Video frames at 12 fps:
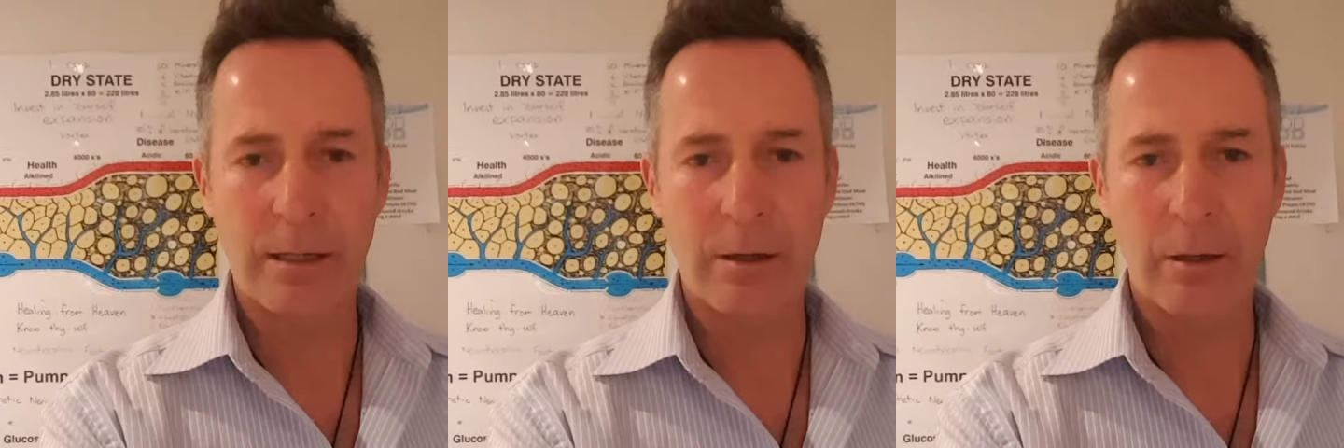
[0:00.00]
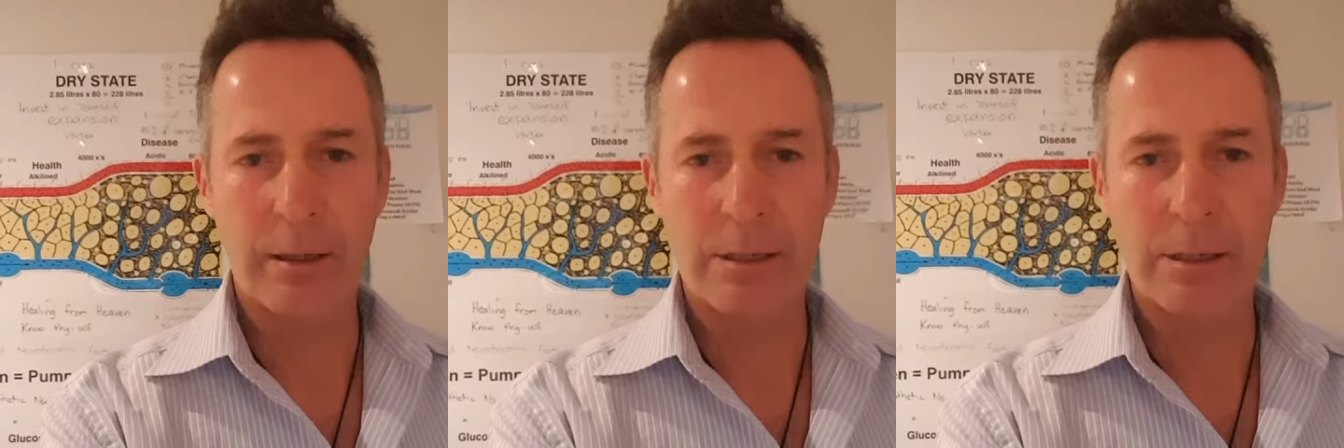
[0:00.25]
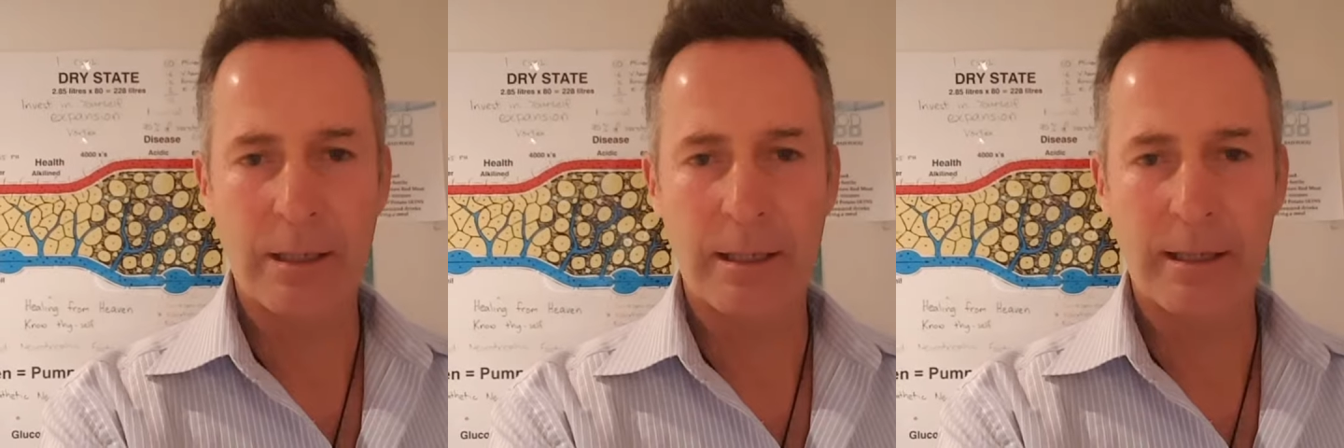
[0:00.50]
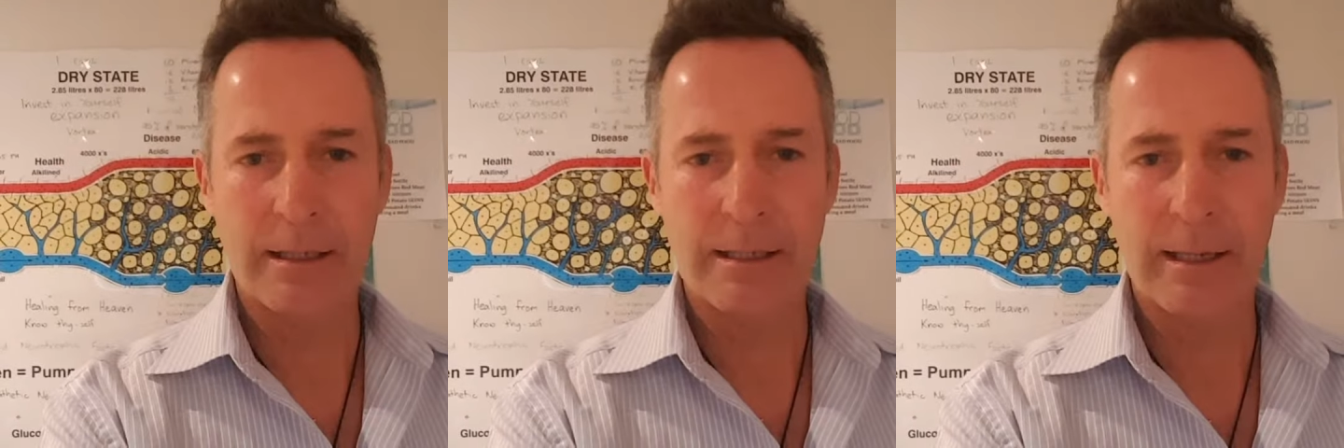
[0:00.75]
collagen
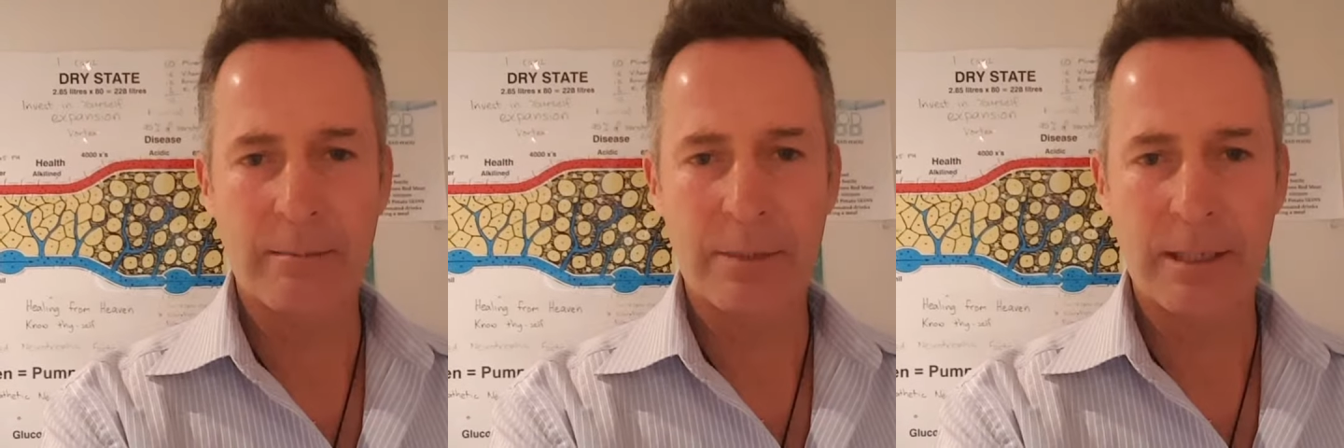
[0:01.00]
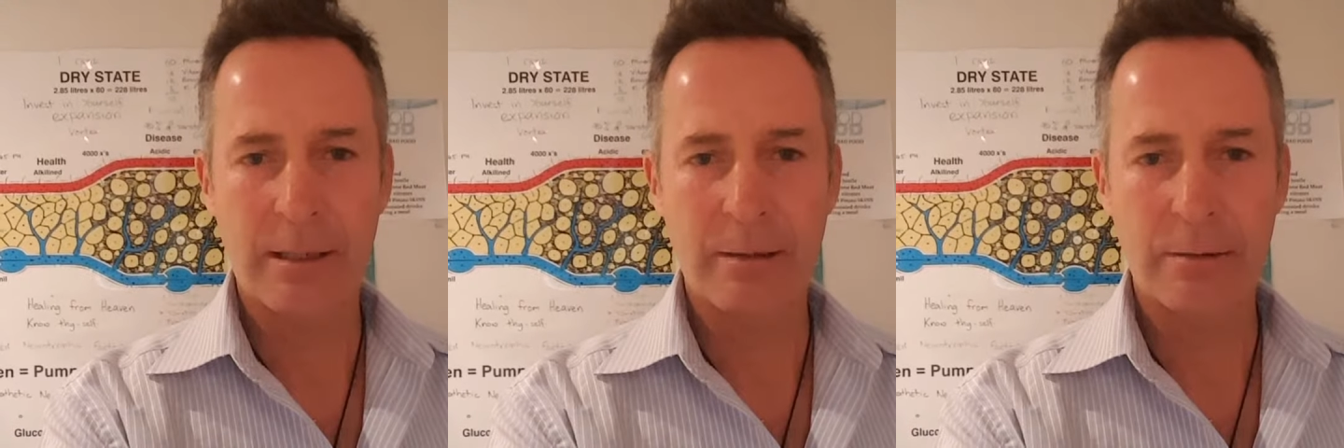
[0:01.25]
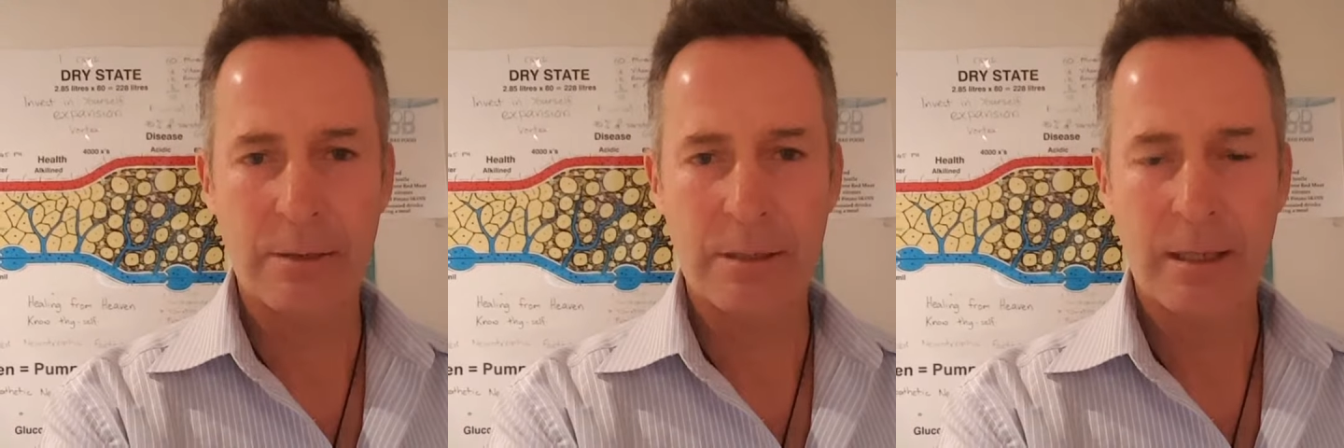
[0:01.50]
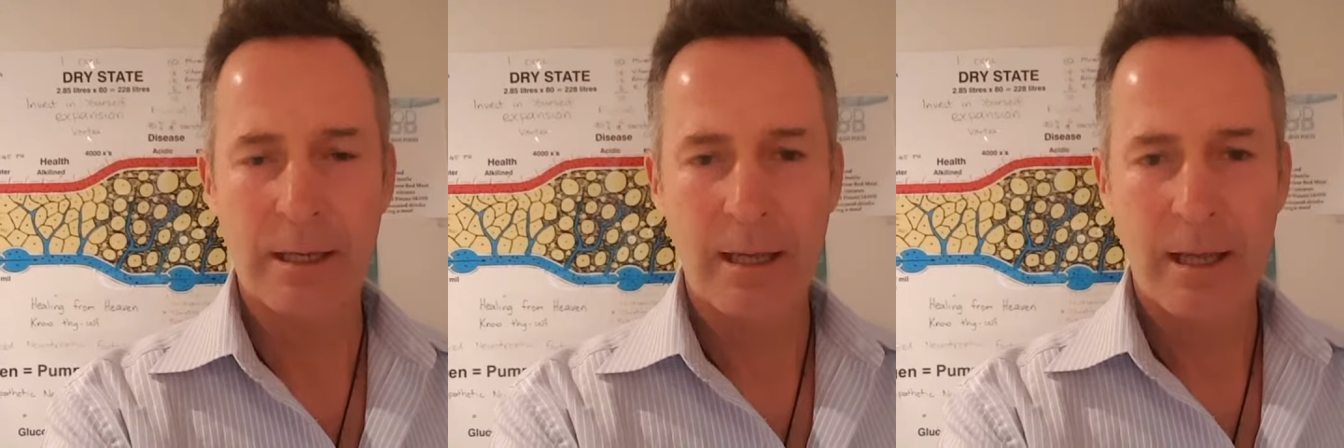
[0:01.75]
and the stem
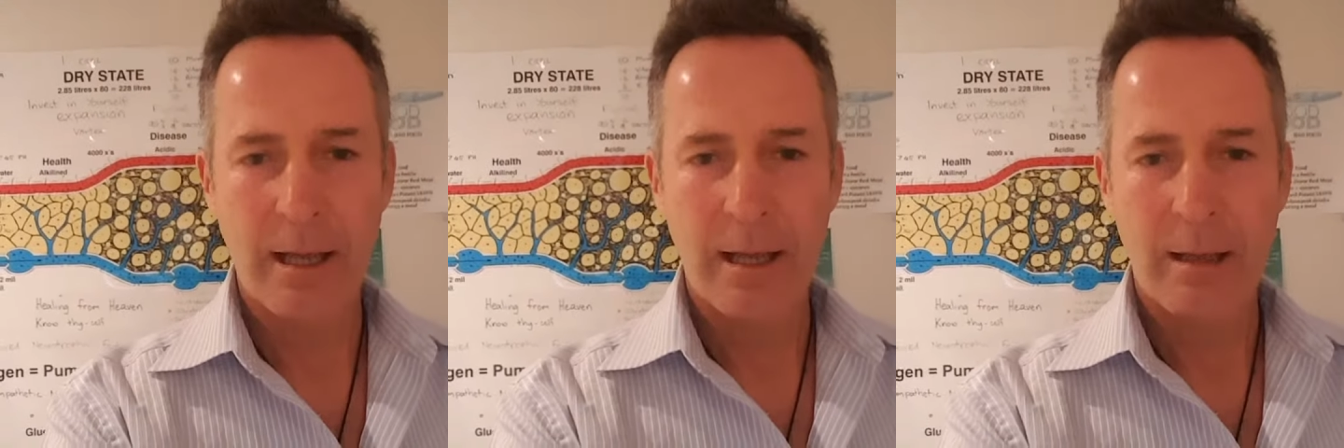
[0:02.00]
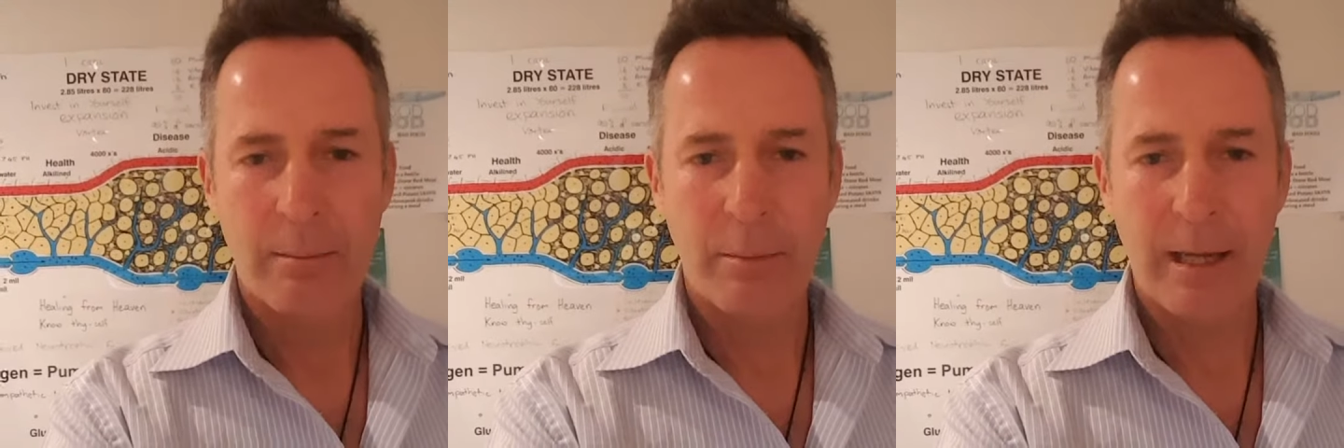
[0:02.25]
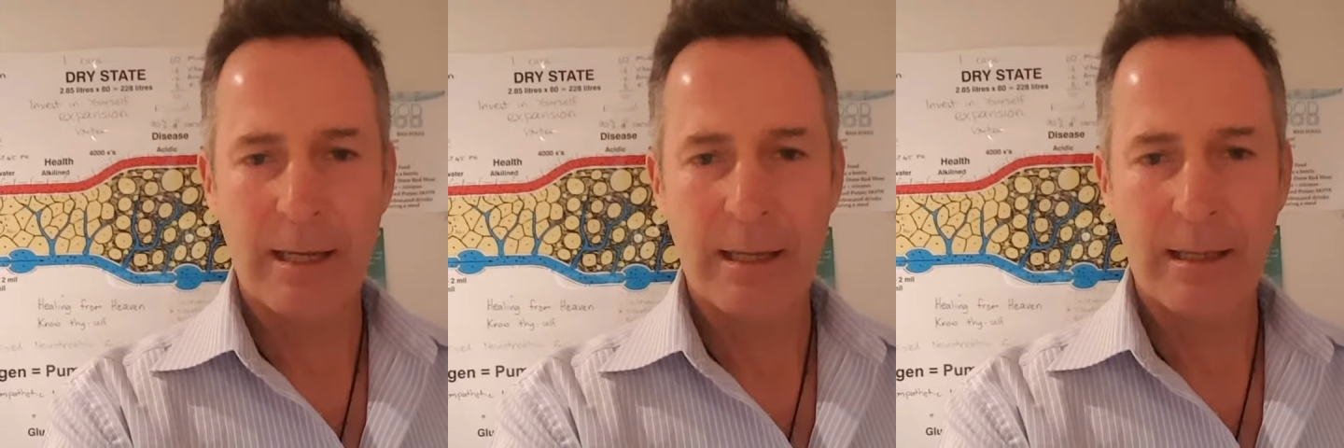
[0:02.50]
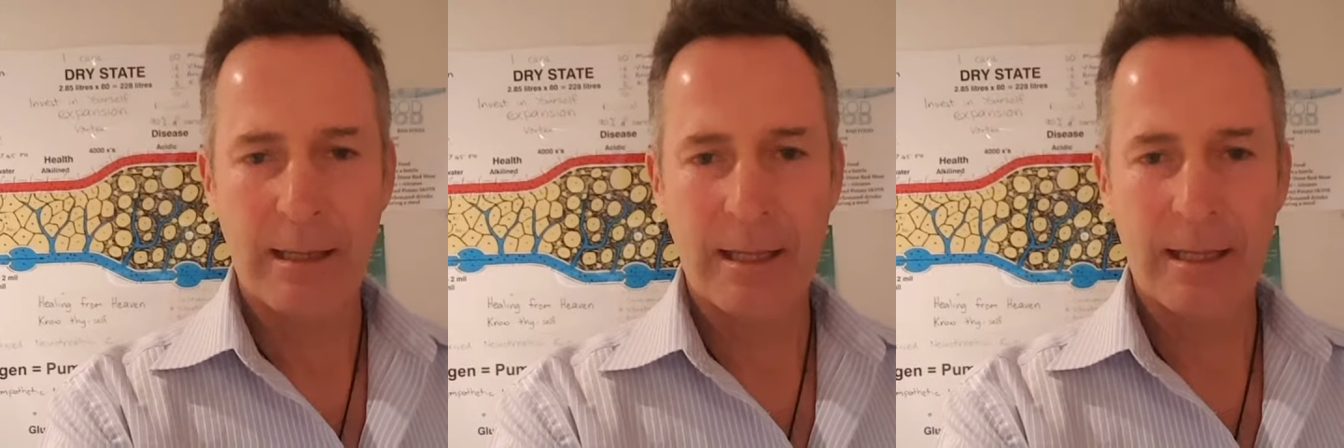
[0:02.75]
cells,
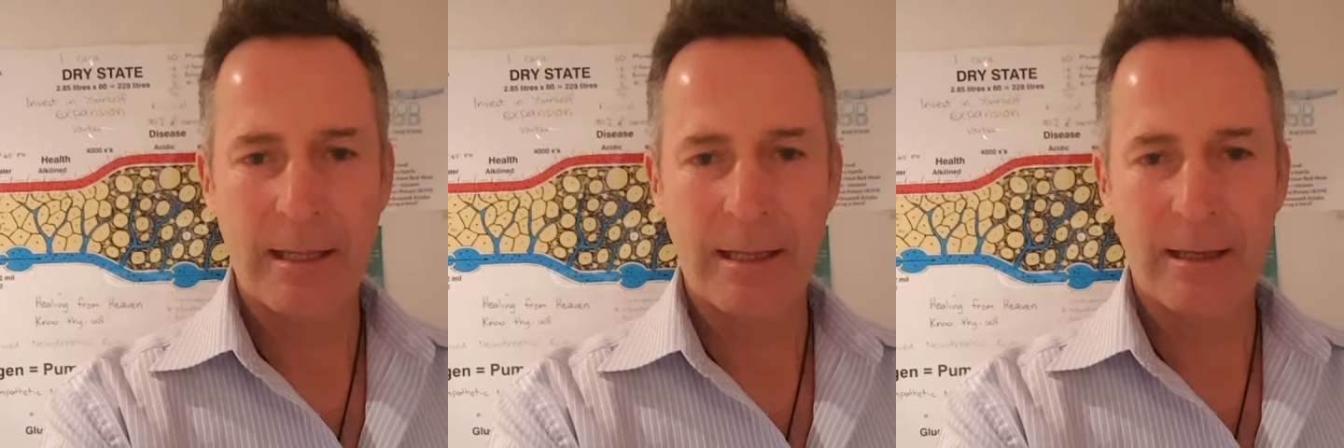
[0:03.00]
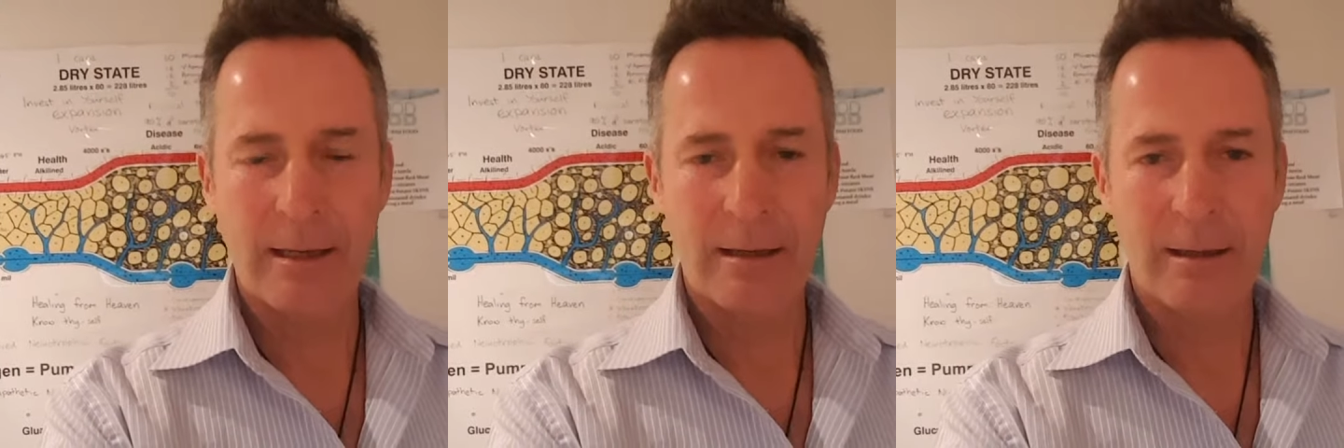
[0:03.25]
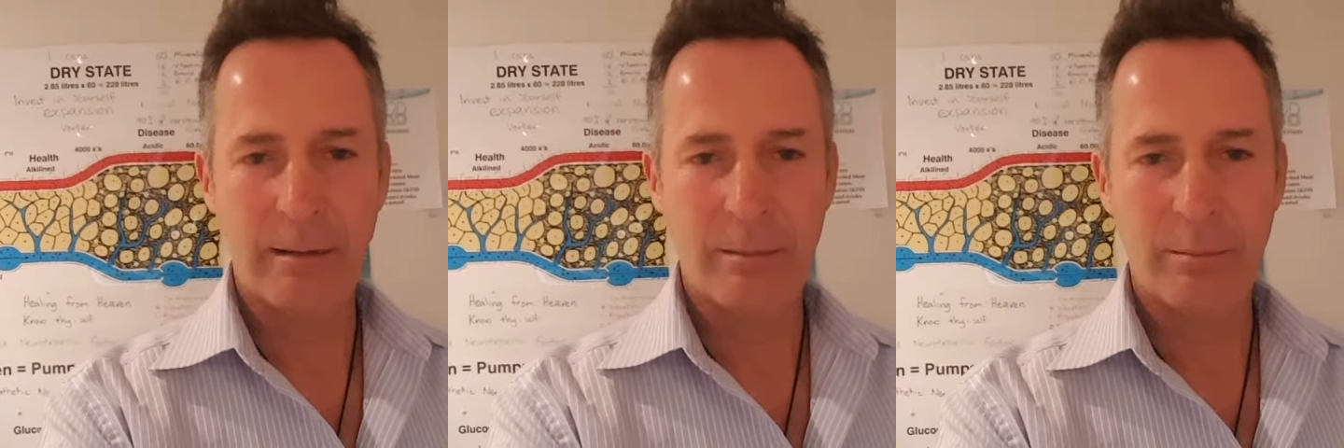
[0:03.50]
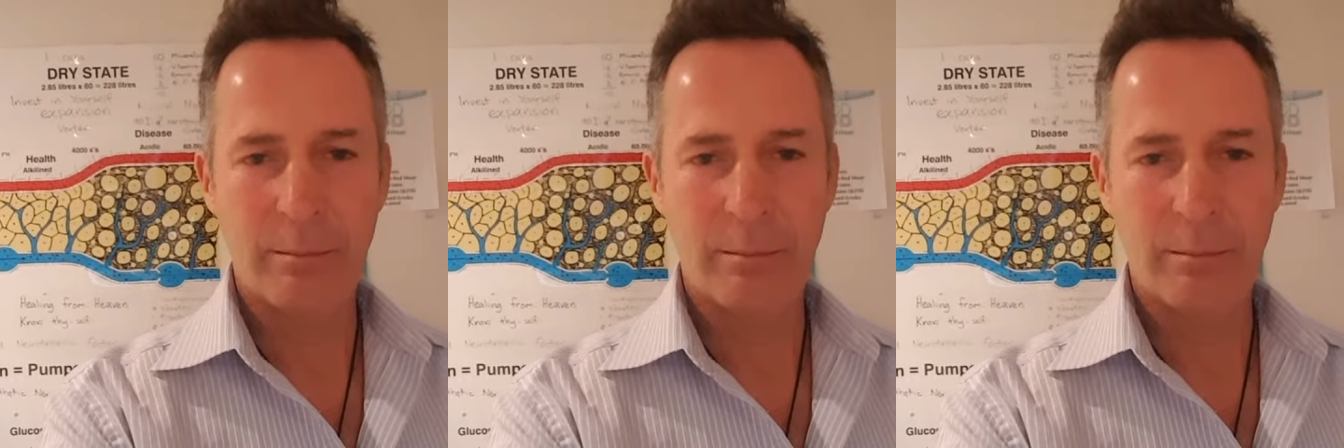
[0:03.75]
making the